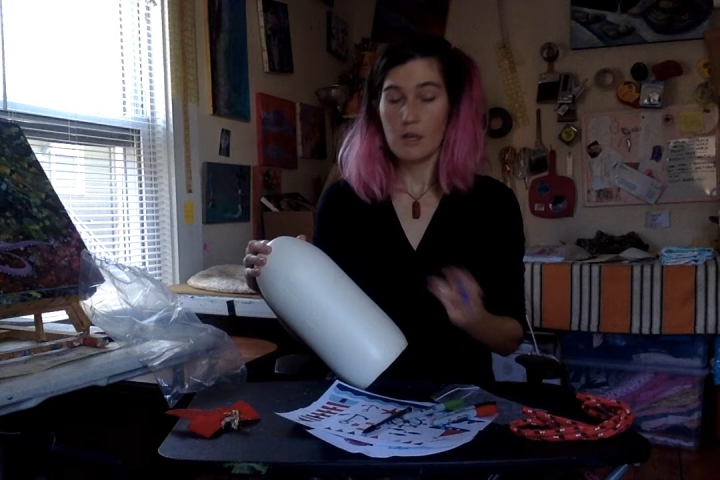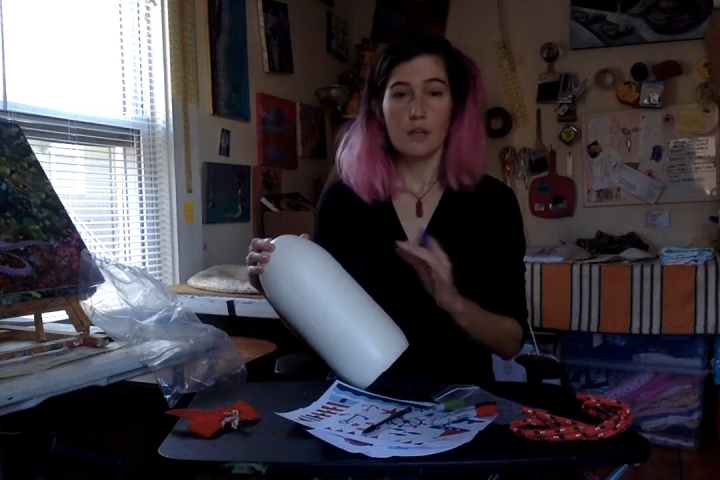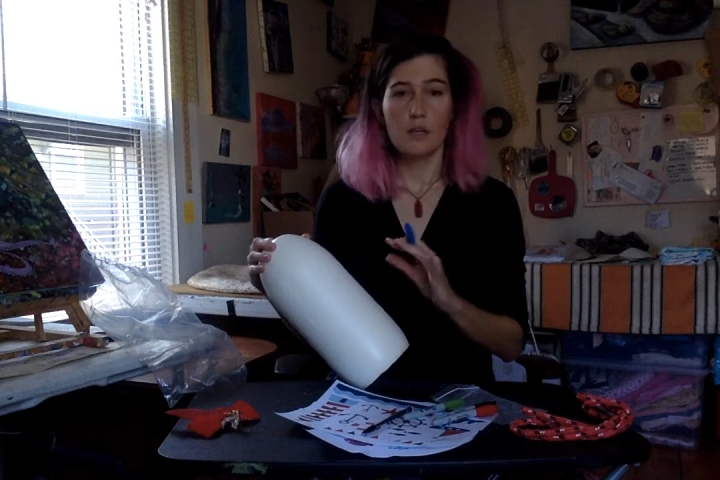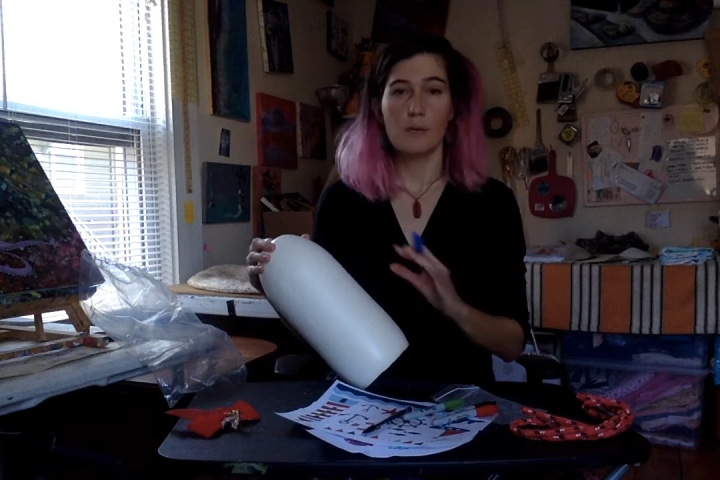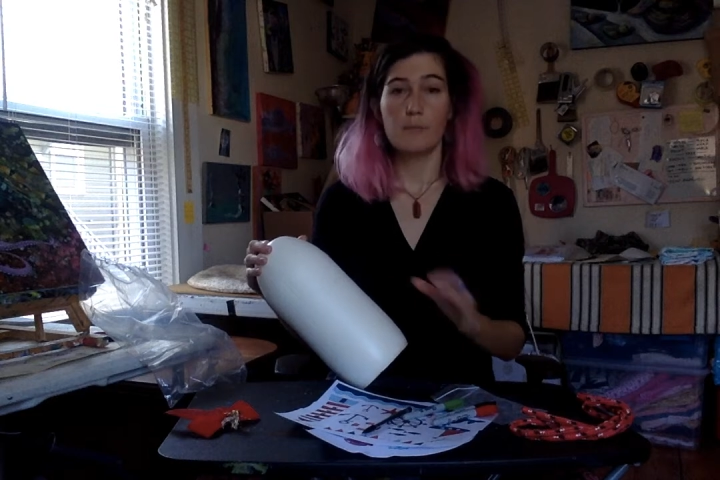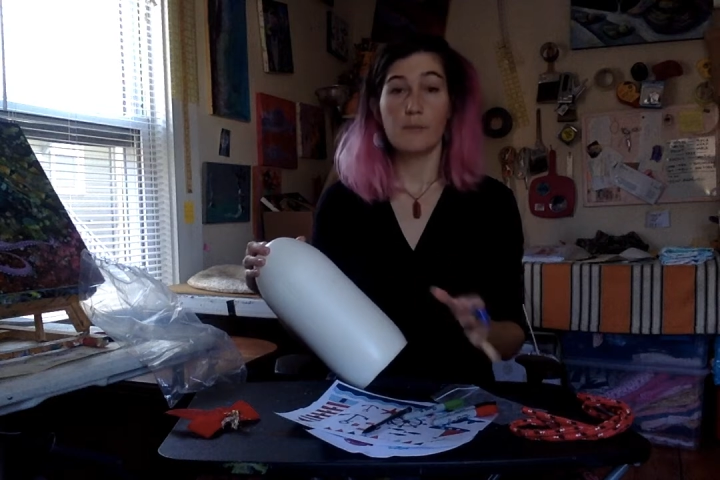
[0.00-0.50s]

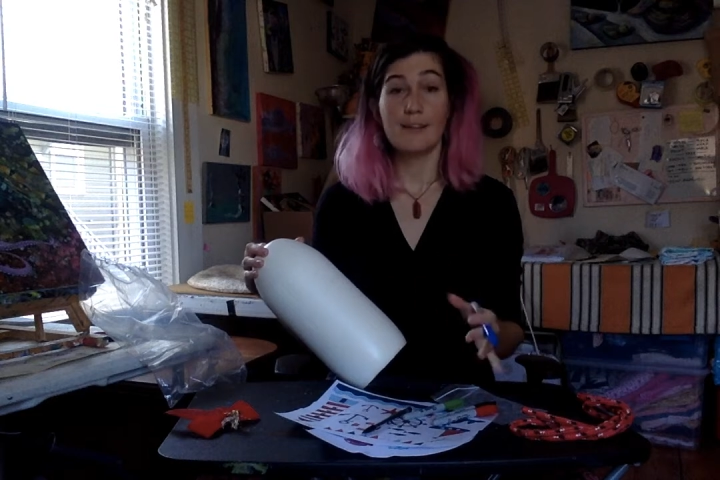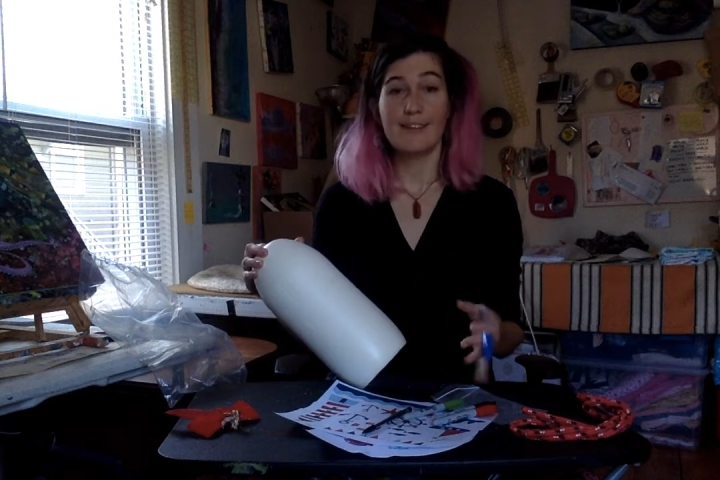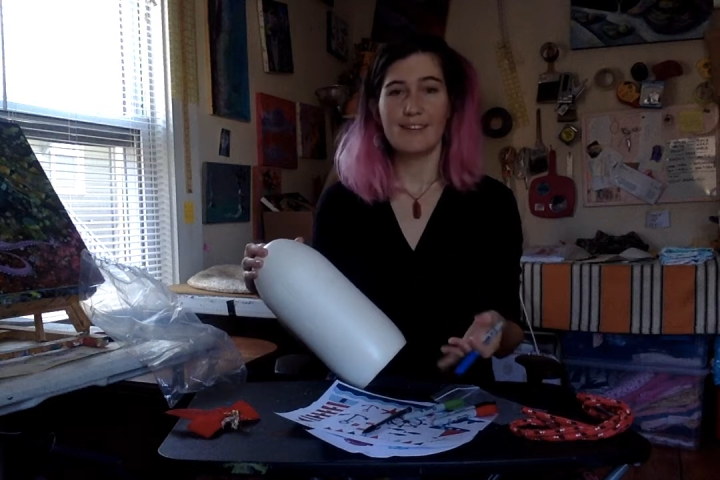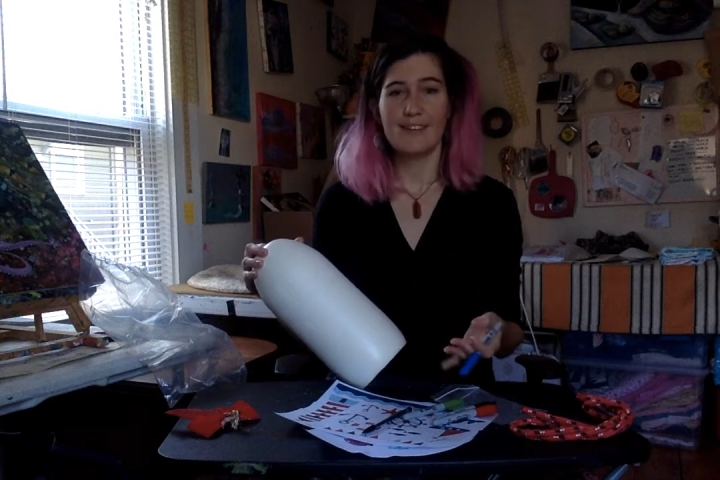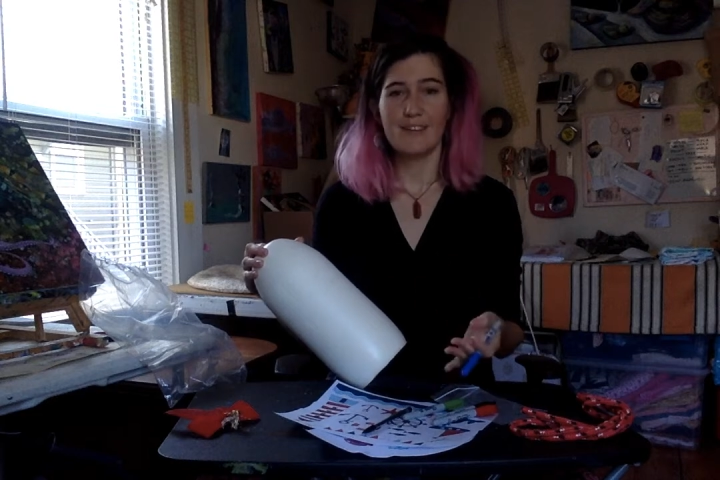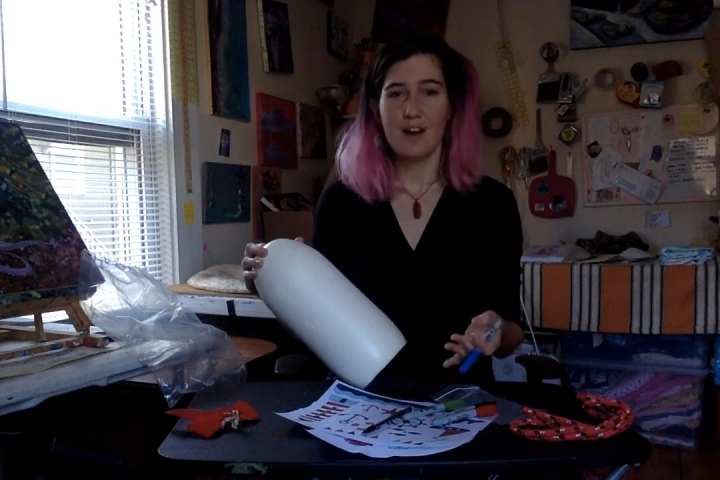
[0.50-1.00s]

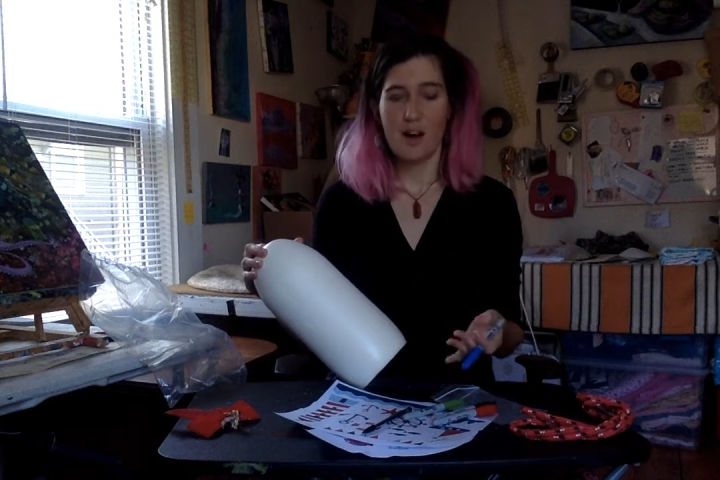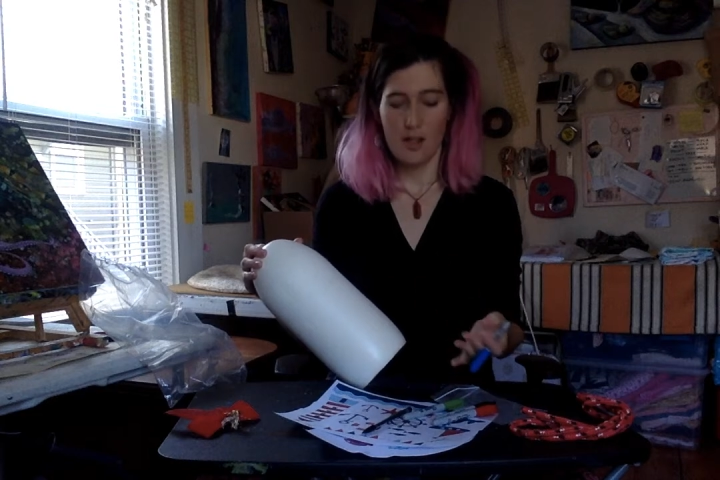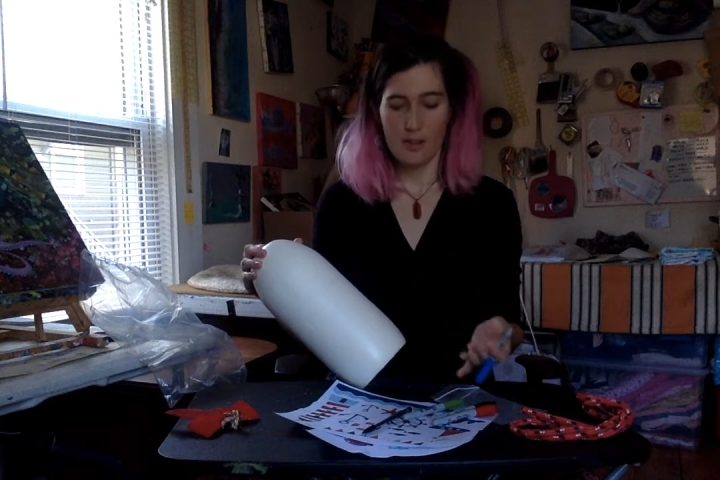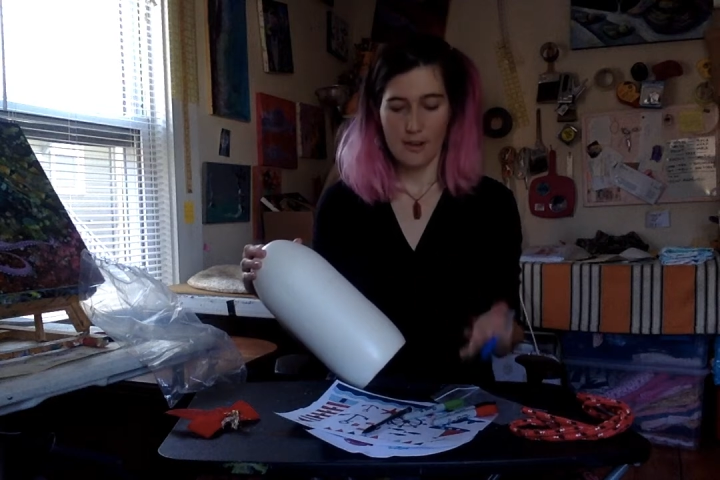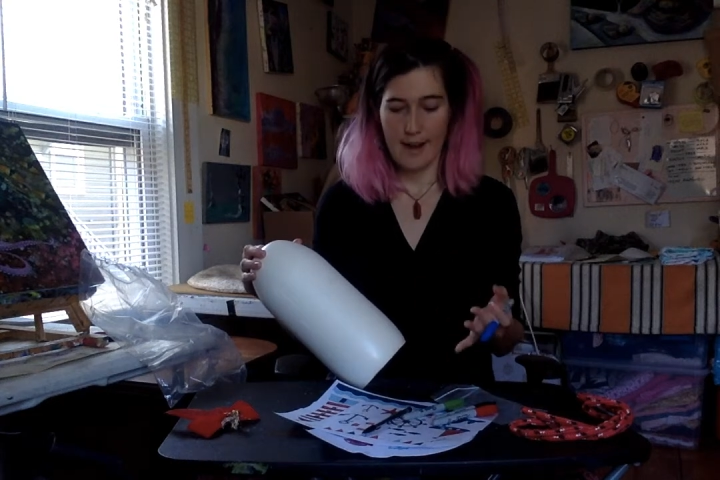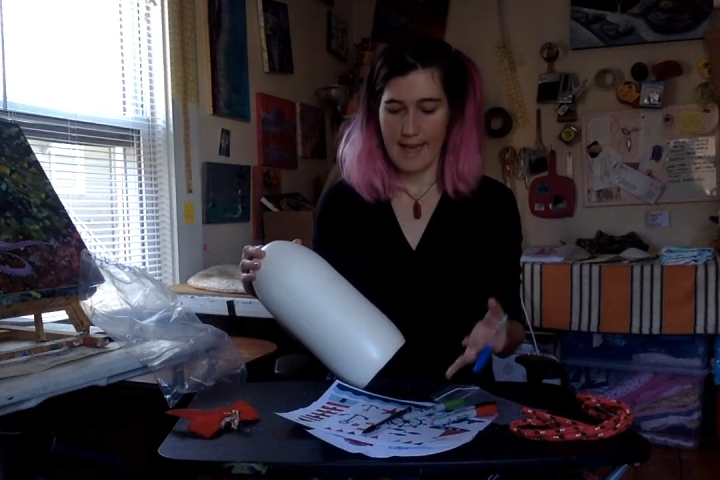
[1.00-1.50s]
completely
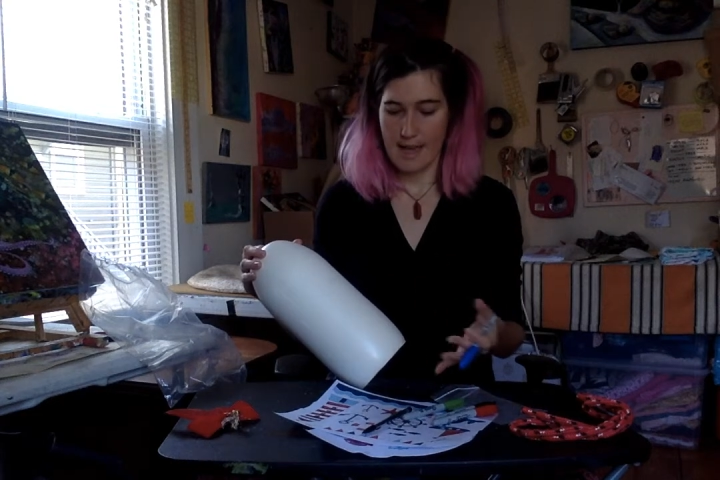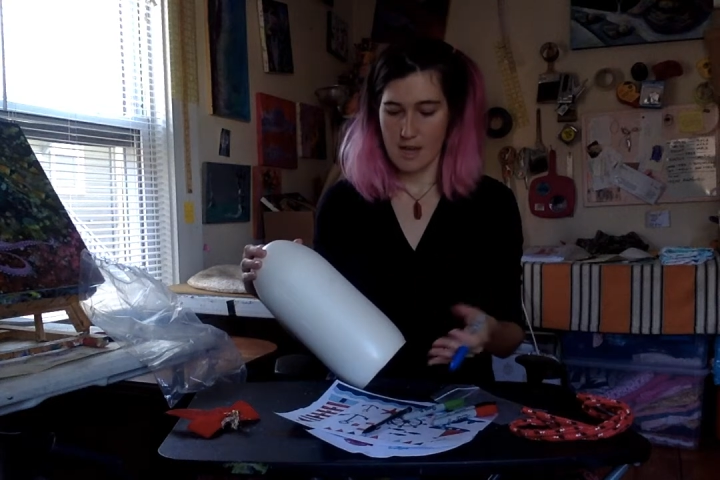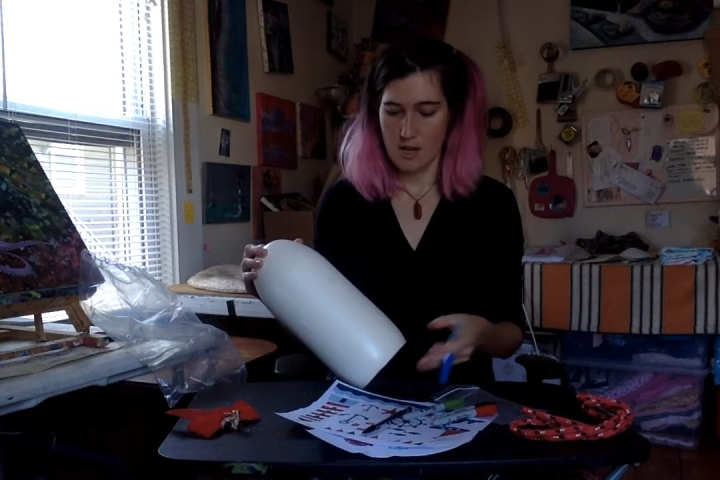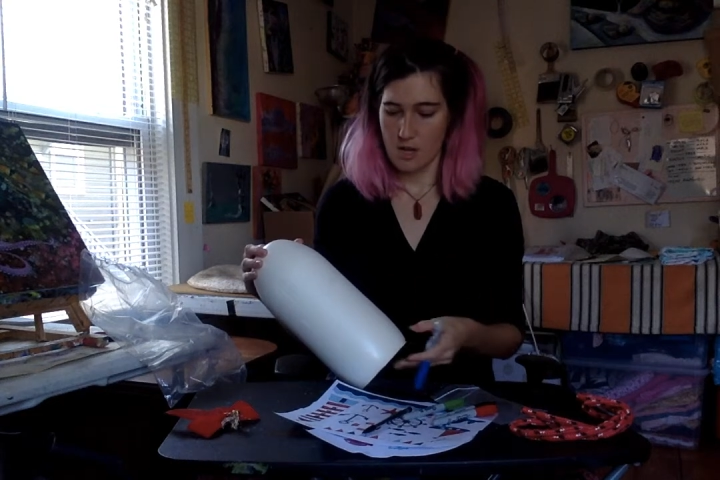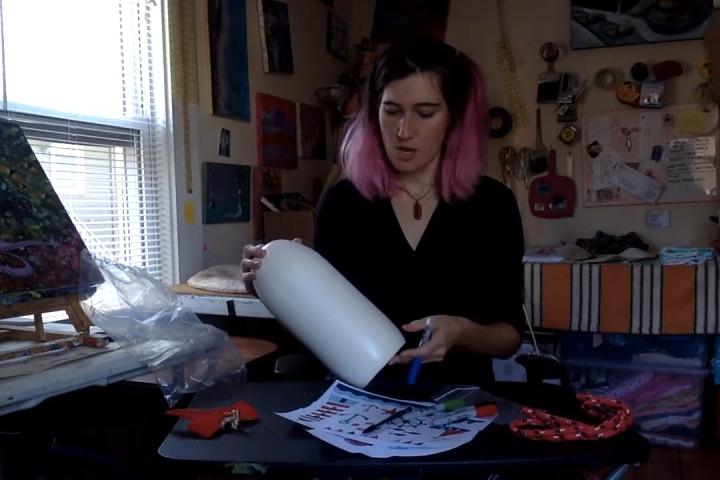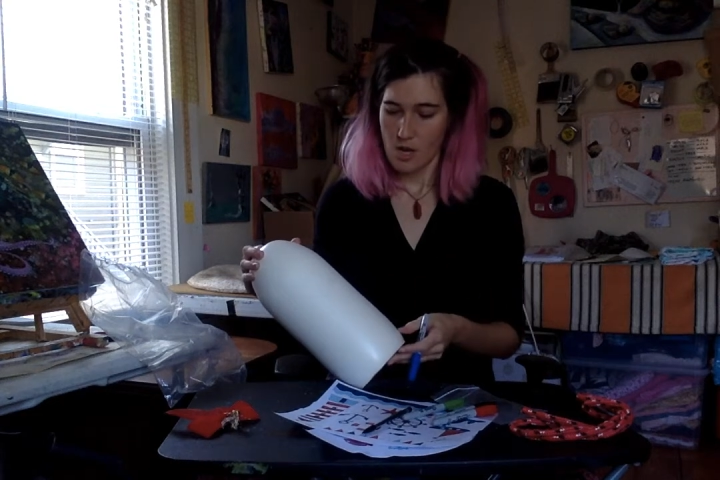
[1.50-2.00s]
color
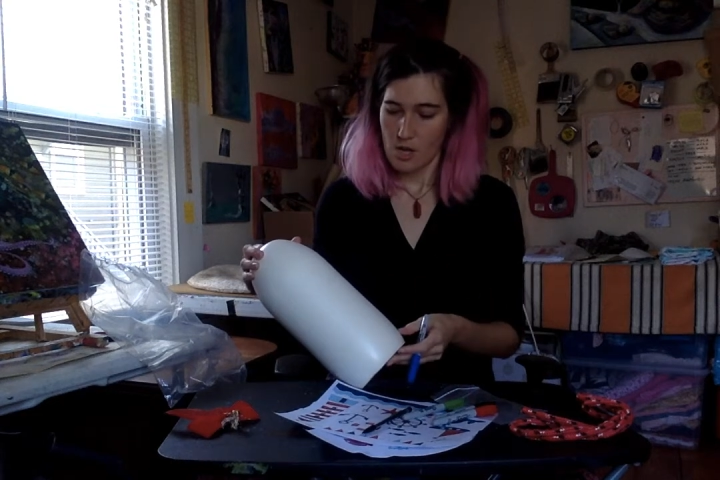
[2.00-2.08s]
in